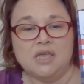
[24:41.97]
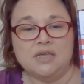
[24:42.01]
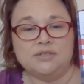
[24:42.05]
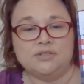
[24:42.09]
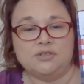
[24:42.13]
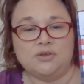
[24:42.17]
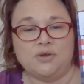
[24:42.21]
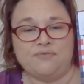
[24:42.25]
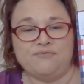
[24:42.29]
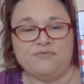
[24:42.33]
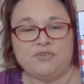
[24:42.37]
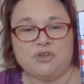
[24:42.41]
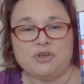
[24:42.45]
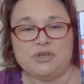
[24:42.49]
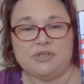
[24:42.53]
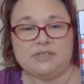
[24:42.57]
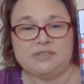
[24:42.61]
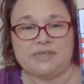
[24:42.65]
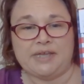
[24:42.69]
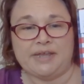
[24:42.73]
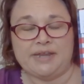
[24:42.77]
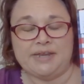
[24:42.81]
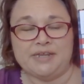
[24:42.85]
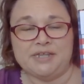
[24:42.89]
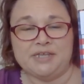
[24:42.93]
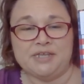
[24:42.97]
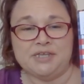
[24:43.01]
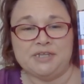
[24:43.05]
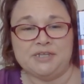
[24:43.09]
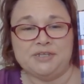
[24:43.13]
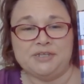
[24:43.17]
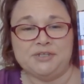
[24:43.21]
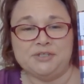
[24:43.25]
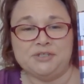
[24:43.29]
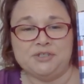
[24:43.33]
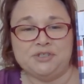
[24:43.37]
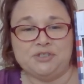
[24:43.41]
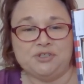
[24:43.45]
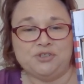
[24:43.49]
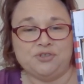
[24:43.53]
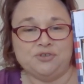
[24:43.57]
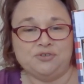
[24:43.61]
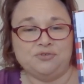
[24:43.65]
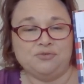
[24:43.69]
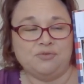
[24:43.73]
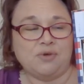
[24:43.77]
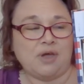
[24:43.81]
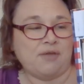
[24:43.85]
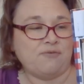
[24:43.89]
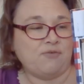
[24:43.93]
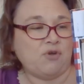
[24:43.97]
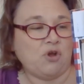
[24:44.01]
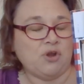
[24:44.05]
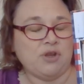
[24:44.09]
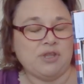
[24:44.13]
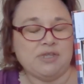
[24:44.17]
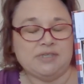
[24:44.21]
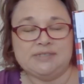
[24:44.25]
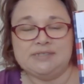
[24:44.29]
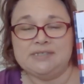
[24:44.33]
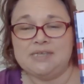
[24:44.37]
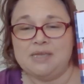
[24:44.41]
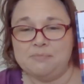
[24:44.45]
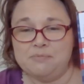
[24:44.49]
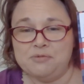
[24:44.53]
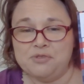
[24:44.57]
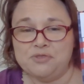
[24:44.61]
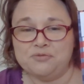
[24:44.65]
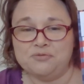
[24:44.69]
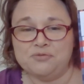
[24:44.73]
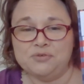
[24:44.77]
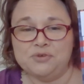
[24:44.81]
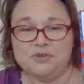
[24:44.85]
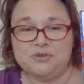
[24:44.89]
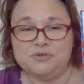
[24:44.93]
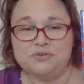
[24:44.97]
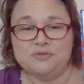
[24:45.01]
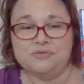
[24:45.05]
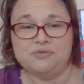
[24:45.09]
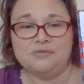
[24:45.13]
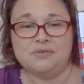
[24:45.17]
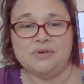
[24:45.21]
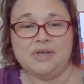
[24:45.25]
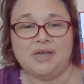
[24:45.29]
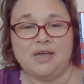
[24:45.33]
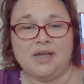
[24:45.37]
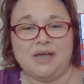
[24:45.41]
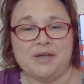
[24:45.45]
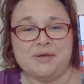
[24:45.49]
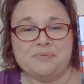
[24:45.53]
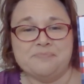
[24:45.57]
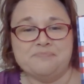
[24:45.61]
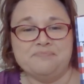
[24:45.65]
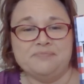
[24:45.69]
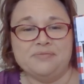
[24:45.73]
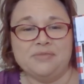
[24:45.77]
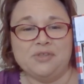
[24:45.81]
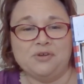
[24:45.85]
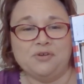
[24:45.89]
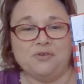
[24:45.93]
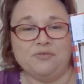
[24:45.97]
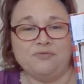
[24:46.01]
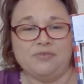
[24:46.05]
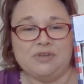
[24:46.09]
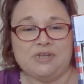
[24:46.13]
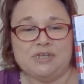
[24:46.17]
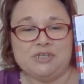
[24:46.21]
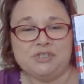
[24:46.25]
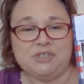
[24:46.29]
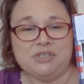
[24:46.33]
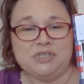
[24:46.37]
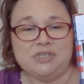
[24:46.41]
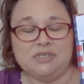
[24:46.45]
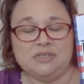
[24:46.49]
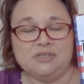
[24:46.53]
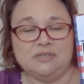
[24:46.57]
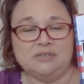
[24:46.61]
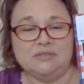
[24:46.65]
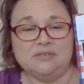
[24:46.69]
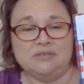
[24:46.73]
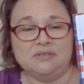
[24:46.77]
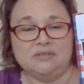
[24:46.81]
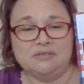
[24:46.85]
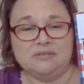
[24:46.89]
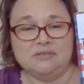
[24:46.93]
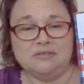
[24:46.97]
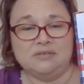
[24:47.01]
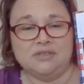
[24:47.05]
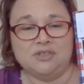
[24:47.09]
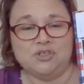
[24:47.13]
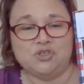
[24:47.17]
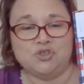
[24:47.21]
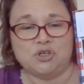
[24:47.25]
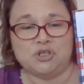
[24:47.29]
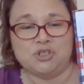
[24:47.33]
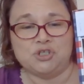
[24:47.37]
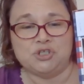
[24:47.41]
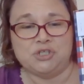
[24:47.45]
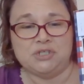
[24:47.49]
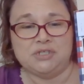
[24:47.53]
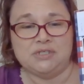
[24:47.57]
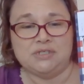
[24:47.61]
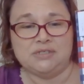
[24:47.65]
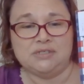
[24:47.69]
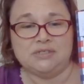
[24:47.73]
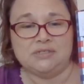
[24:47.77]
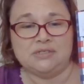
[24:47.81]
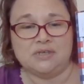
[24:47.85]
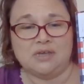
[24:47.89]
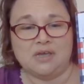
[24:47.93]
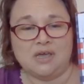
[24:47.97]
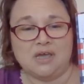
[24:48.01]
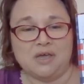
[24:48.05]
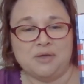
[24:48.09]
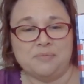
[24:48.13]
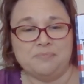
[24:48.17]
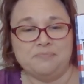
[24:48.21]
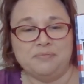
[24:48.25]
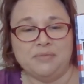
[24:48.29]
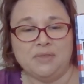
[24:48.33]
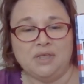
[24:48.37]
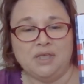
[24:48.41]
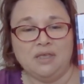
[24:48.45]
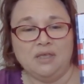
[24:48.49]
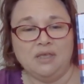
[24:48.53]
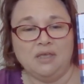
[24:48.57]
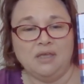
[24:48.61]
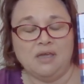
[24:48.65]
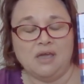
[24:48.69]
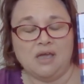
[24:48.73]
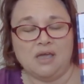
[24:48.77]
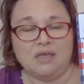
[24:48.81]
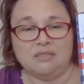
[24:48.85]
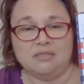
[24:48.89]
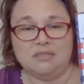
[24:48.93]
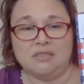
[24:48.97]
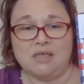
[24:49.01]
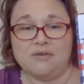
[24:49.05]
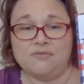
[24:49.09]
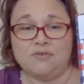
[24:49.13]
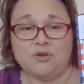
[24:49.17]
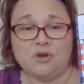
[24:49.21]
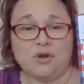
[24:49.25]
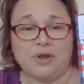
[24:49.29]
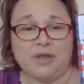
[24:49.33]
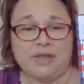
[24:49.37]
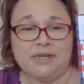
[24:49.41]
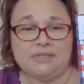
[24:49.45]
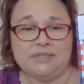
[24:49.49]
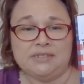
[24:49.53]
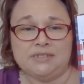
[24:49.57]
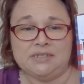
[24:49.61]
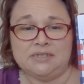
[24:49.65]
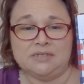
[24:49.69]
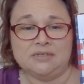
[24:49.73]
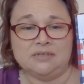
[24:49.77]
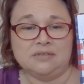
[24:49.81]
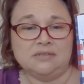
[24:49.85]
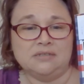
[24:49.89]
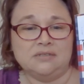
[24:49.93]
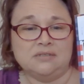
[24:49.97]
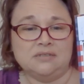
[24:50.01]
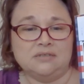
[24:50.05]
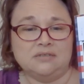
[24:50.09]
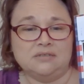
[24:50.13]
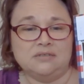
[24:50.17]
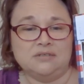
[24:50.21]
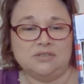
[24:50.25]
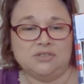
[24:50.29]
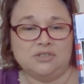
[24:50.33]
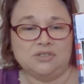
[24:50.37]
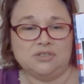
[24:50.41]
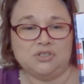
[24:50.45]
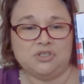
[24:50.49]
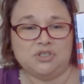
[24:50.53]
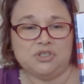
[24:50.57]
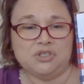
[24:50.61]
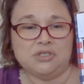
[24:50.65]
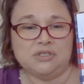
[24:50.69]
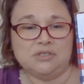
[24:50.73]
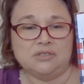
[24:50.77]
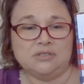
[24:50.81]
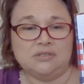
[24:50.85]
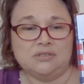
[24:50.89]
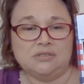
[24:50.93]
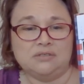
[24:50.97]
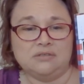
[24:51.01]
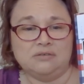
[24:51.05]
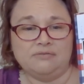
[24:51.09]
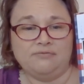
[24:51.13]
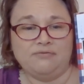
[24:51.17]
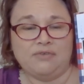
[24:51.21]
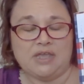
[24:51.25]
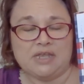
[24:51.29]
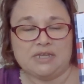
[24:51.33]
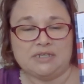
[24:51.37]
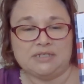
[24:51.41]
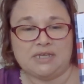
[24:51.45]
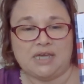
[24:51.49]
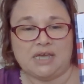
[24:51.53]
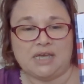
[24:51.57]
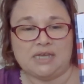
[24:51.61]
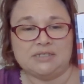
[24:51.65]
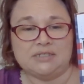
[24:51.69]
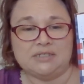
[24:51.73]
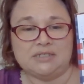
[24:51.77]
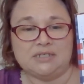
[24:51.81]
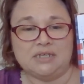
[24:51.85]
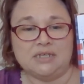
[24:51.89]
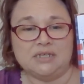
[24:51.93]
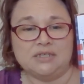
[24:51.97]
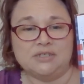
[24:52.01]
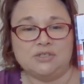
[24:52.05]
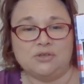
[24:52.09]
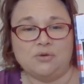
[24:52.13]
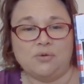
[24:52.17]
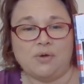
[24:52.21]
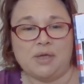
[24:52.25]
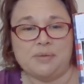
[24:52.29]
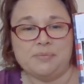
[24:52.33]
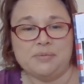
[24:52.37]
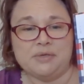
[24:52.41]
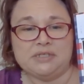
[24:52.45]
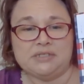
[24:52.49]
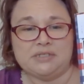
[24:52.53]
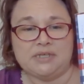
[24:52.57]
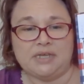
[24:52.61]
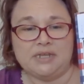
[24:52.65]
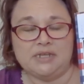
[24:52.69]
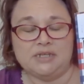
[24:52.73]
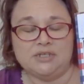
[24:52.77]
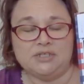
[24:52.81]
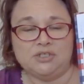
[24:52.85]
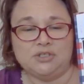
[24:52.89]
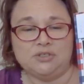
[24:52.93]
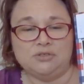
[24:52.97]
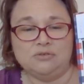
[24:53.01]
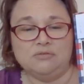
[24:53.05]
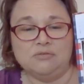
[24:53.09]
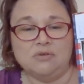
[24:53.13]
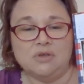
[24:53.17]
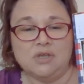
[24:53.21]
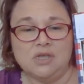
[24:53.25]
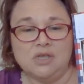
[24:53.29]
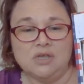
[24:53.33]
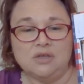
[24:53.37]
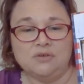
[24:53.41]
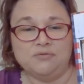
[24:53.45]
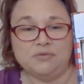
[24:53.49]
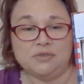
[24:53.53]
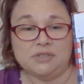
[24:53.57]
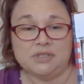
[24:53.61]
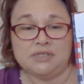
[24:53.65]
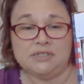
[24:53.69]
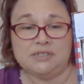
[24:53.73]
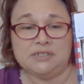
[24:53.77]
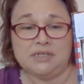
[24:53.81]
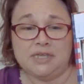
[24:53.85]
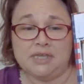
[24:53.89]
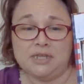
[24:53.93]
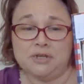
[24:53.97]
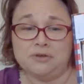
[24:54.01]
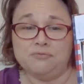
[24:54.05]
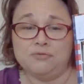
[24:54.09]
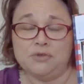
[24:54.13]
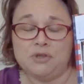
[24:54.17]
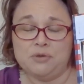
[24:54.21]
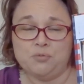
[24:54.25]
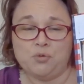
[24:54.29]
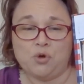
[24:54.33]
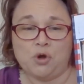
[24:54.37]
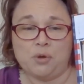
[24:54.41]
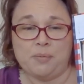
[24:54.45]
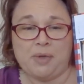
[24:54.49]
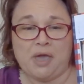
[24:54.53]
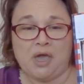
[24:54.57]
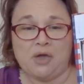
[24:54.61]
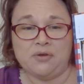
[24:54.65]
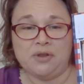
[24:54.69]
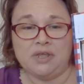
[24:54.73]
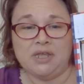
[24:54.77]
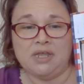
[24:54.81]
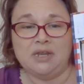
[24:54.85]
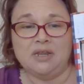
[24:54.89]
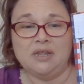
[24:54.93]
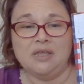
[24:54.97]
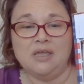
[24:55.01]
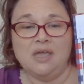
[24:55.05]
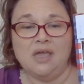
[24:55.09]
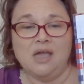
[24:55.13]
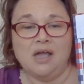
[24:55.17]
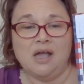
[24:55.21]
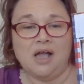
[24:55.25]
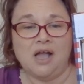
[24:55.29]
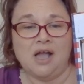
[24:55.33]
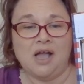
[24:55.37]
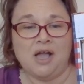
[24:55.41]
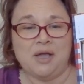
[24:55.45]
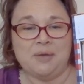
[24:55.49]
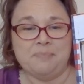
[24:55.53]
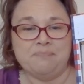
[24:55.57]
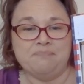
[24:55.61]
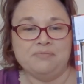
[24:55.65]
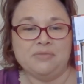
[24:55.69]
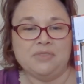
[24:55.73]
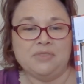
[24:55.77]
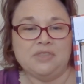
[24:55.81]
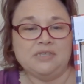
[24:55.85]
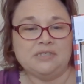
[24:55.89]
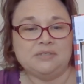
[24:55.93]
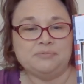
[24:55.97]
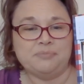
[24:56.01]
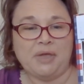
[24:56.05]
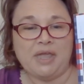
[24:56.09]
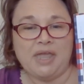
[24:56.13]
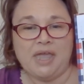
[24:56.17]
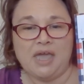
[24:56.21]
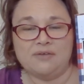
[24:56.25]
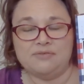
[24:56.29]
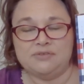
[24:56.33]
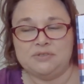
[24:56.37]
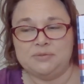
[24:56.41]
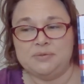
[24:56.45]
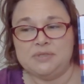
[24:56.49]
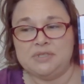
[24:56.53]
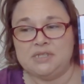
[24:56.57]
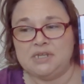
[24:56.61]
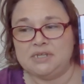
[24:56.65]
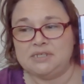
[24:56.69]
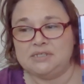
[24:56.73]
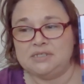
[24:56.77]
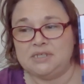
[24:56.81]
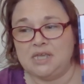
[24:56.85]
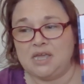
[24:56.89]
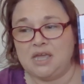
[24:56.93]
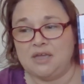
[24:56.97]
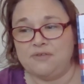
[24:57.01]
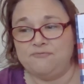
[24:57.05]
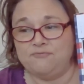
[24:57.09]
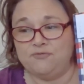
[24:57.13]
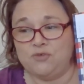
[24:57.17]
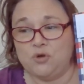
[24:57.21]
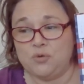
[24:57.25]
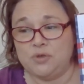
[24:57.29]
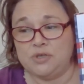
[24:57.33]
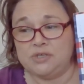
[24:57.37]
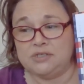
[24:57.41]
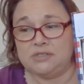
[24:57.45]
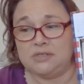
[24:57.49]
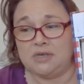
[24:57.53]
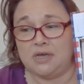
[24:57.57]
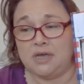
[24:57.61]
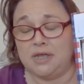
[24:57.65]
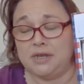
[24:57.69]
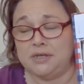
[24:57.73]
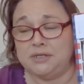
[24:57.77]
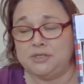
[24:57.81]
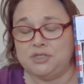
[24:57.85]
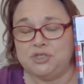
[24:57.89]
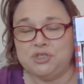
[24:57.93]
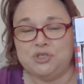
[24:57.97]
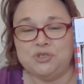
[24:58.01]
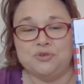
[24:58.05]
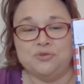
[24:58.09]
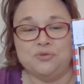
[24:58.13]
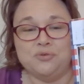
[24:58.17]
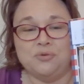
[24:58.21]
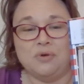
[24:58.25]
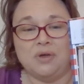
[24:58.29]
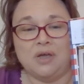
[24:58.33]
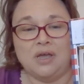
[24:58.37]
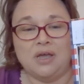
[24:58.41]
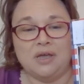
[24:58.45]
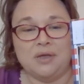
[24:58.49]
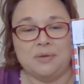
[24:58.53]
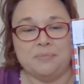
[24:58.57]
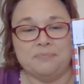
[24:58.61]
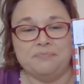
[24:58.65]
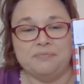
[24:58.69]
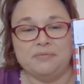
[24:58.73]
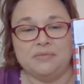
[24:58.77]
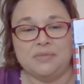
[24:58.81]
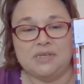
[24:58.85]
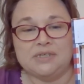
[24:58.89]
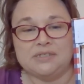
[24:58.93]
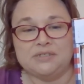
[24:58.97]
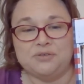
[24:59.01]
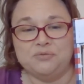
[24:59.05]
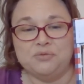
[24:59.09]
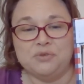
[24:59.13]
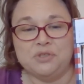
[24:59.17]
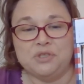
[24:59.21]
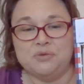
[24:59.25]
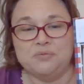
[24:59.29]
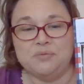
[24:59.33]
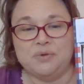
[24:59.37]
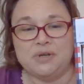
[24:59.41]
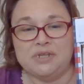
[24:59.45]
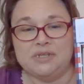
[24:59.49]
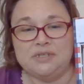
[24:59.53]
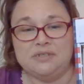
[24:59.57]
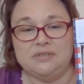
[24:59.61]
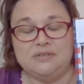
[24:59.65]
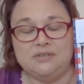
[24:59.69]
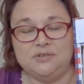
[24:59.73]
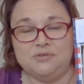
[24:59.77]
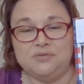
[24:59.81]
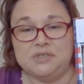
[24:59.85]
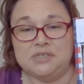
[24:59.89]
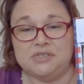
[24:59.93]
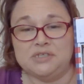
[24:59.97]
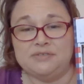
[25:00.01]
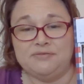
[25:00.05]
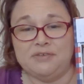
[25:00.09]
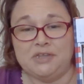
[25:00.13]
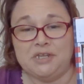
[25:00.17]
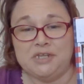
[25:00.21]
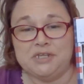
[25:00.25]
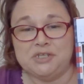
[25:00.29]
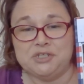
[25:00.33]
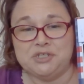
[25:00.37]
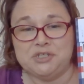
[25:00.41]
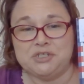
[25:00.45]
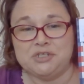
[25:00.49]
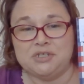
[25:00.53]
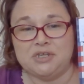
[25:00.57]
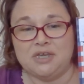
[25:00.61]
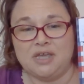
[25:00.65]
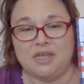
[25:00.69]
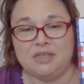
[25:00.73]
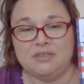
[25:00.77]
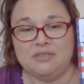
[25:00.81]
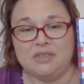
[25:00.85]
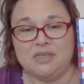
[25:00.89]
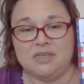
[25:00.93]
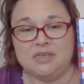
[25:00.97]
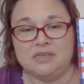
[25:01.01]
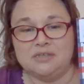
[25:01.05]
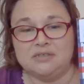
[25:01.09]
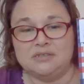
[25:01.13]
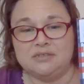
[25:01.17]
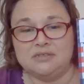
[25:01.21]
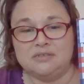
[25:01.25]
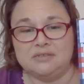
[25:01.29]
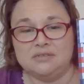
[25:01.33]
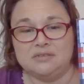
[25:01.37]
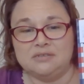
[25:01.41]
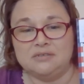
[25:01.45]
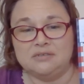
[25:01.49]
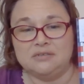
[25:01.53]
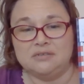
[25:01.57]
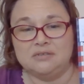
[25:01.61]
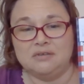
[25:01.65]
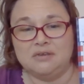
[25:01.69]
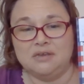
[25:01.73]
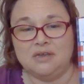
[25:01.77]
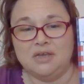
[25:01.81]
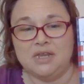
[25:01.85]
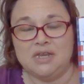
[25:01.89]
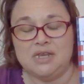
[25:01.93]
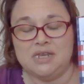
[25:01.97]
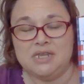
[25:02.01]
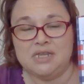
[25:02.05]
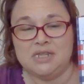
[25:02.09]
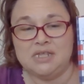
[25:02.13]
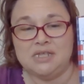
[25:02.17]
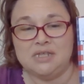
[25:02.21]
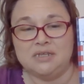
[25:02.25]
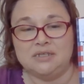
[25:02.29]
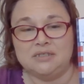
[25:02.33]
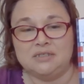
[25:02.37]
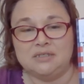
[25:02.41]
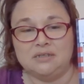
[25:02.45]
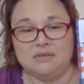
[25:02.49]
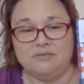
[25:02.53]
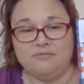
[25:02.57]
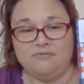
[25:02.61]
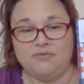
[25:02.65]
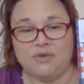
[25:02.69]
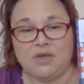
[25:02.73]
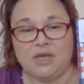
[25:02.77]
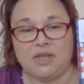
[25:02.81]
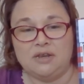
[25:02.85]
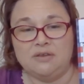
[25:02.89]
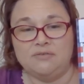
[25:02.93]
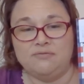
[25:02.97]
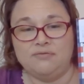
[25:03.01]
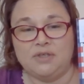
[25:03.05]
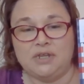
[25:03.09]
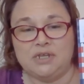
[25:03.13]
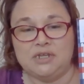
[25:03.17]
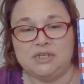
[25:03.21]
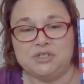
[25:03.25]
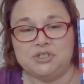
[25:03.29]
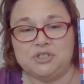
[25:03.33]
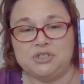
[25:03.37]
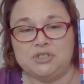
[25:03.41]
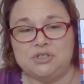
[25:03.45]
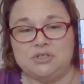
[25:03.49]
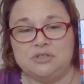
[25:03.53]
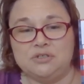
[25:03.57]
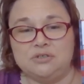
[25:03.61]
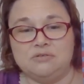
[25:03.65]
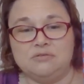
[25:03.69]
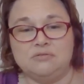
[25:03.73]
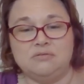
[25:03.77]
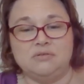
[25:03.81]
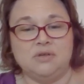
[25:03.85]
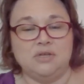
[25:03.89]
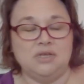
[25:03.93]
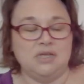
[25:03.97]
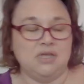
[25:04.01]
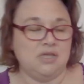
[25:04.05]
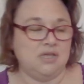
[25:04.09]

So I'm very excited to, I've already skimmed through um, her finishing instructions. Um, I love her ideas. She's fantastic. So I'm excited to really dig in and read more about it. Um, this might have to be the next thing I focus on too, because um, I really want to do this finish. I think it's a neat, fun finish to do.